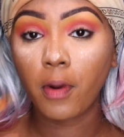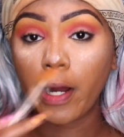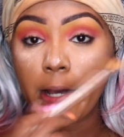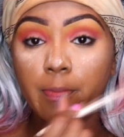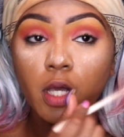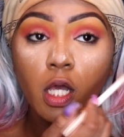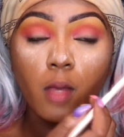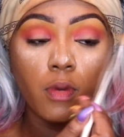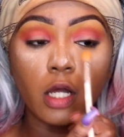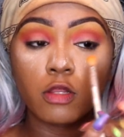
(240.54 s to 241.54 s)
Prime,
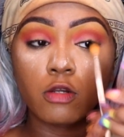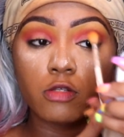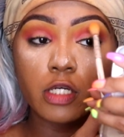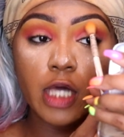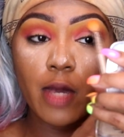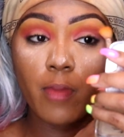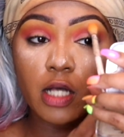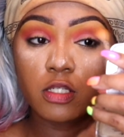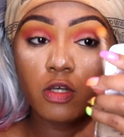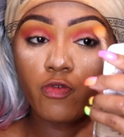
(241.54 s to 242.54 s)
but I literally gave
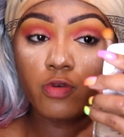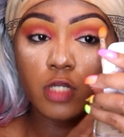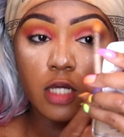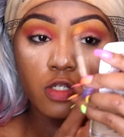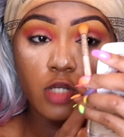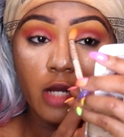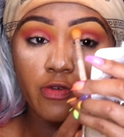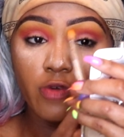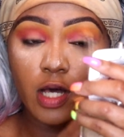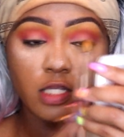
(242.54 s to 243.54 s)
myself a day to try
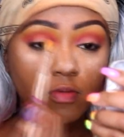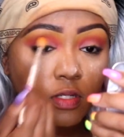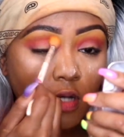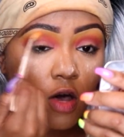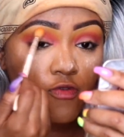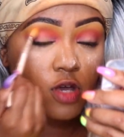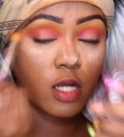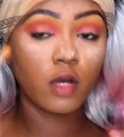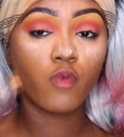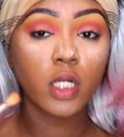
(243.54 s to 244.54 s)
to find some stuff,
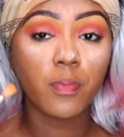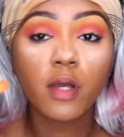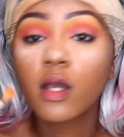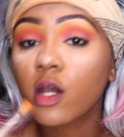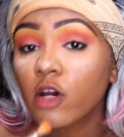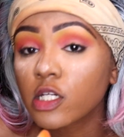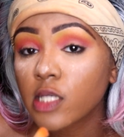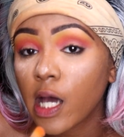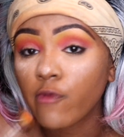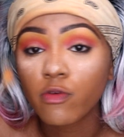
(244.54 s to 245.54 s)
and it wouldn't have been here in
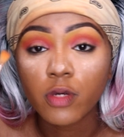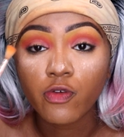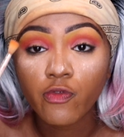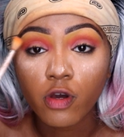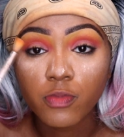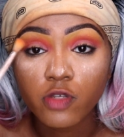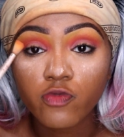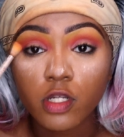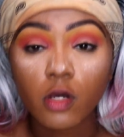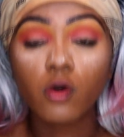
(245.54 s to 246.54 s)
time for me to film this
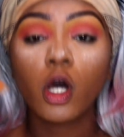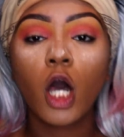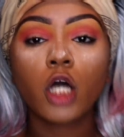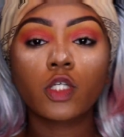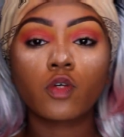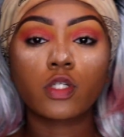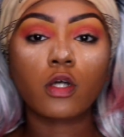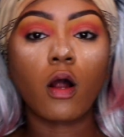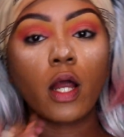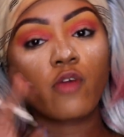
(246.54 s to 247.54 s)
video. So
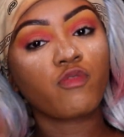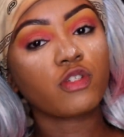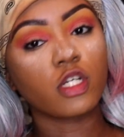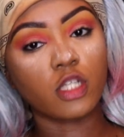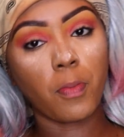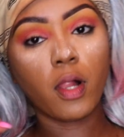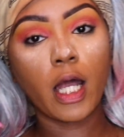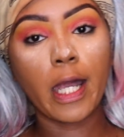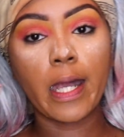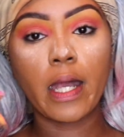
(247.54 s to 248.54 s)
sorry if it's just a
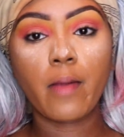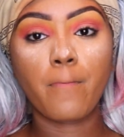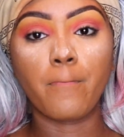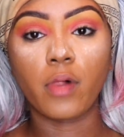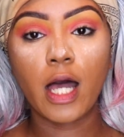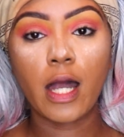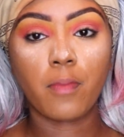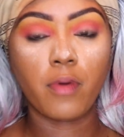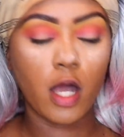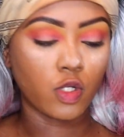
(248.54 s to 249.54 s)
plain
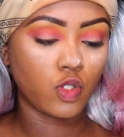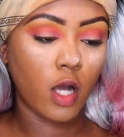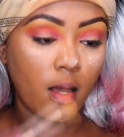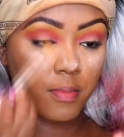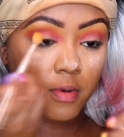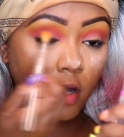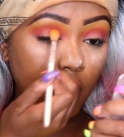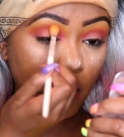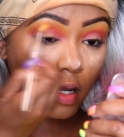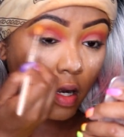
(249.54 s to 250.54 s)
black backdrop,
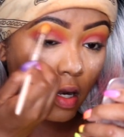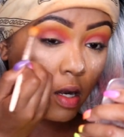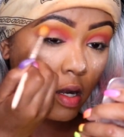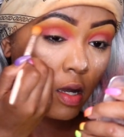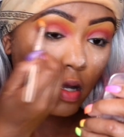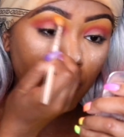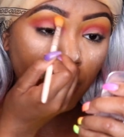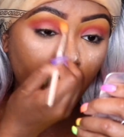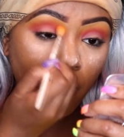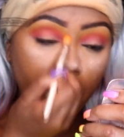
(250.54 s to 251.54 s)
but you
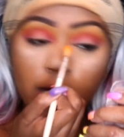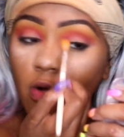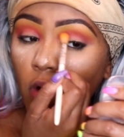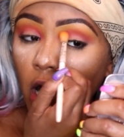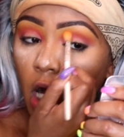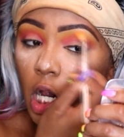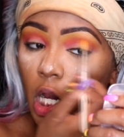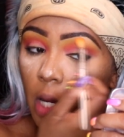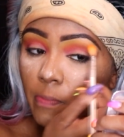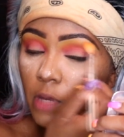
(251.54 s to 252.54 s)
know, we'll make it work.
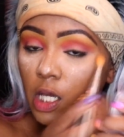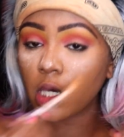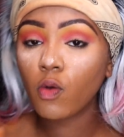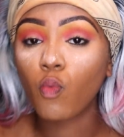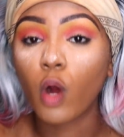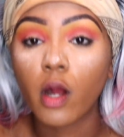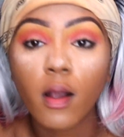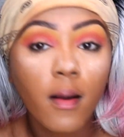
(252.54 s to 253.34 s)
Make it work.